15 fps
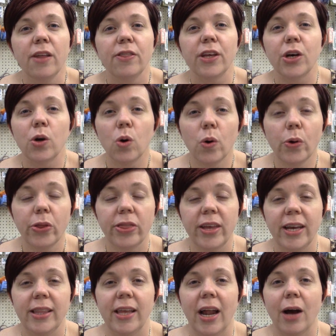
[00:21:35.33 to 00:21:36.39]
The cool
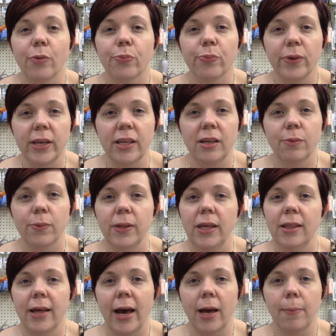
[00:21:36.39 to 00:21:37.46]
thing that I really, really
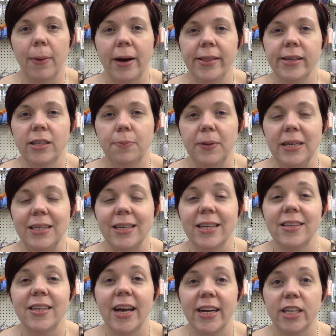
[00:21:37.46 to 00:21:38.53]
like about this piece
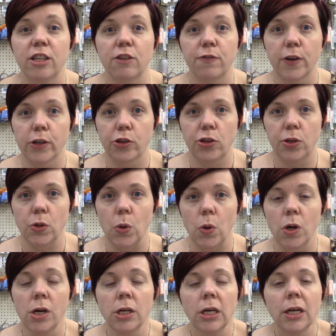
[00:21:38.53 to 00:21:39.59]
is that it's
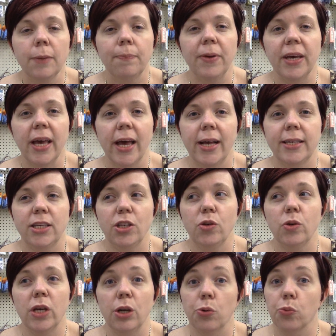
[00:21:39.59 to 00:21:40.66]
versatile because
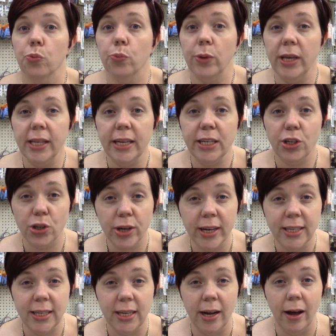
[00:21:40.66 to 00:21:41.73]
you can really
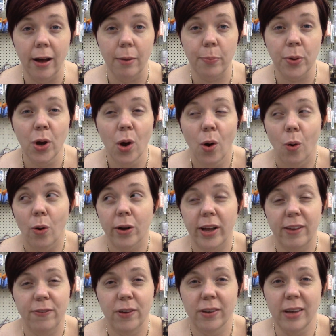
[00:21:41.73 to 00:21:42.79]
dress it up or
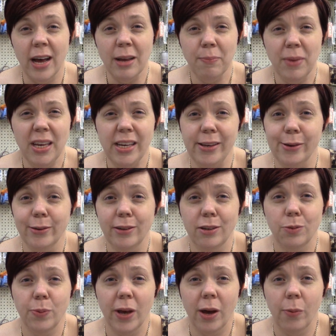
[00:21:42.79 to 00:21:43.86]
if you're like me, you'll
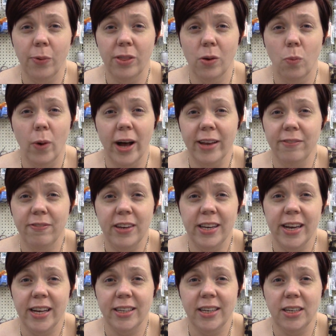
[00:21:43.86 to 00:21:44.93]
just wear it with a white
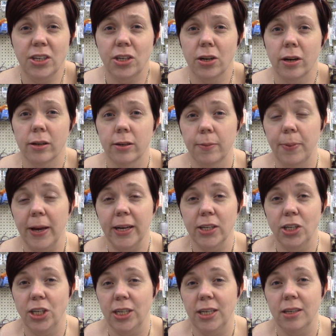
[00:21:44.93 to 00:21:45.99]
v-neck t-shirt and a pair
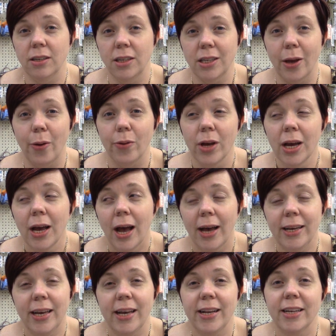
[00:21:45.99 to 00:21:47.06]
of jeans. So
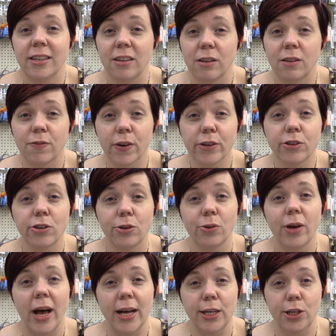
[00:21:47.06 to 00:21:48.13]
again, it's as
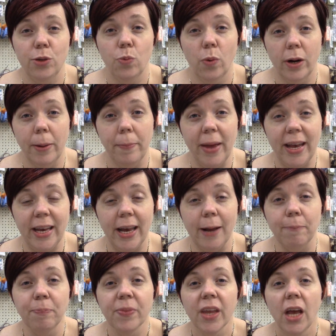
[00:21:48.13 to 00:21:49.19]
versatile as you want to make
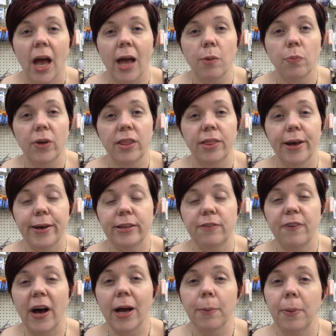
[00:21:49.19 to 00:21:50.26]
it. And with those
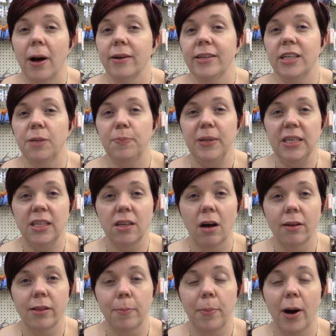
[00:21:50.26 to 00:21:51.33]
fire polish beads
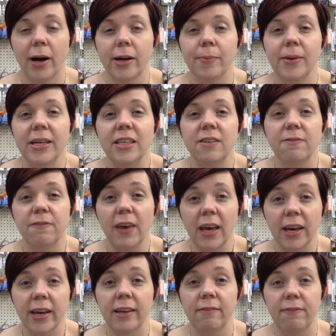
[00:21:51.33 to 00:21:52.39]
on the bottom, it's
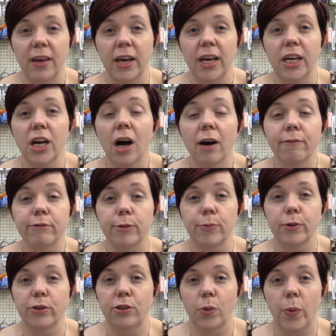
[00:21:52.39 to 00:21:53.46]
very, very
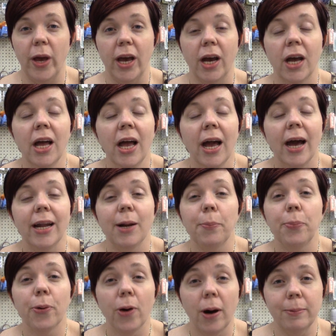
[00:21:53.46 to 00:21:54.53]
comfortable to wear. And I
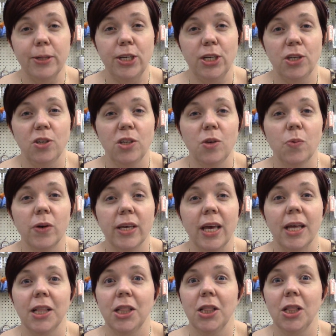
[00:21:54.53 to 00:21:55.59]
promise you, you will
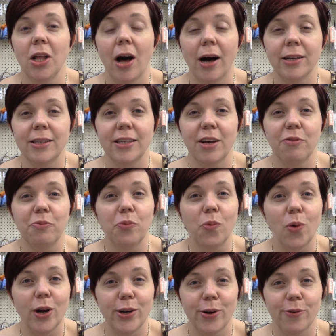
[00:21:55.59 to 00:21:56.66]
get lots of
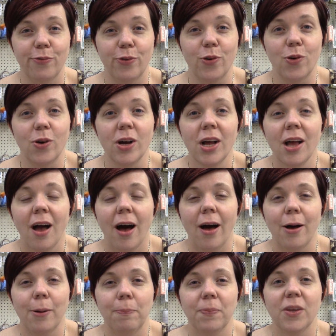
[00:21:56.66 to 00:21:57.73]
wonderful
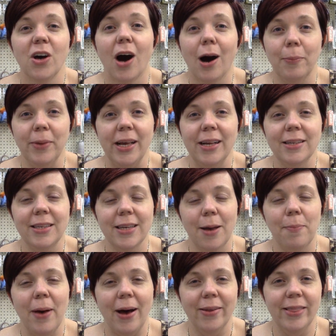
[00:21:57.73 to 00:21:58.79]
um, comments
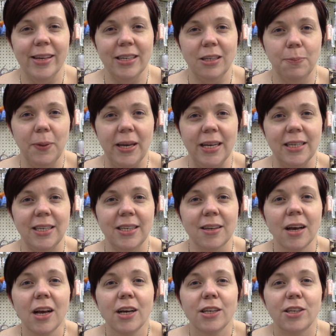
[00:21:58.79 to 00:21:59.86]
about this piece.
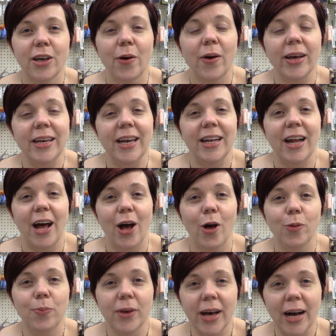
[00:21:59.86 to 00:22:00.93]
So again, I
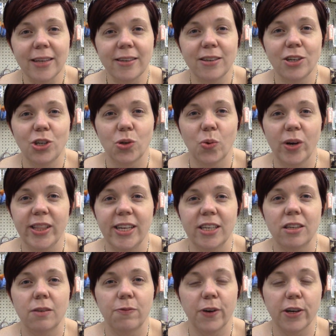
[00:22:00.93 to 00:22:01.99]
hope you guys enjoyed
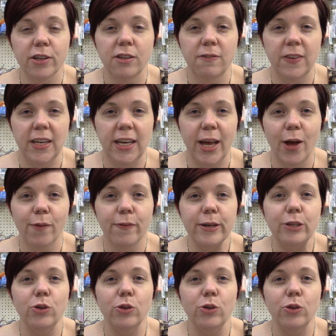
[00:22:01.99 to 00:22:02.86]
this first video for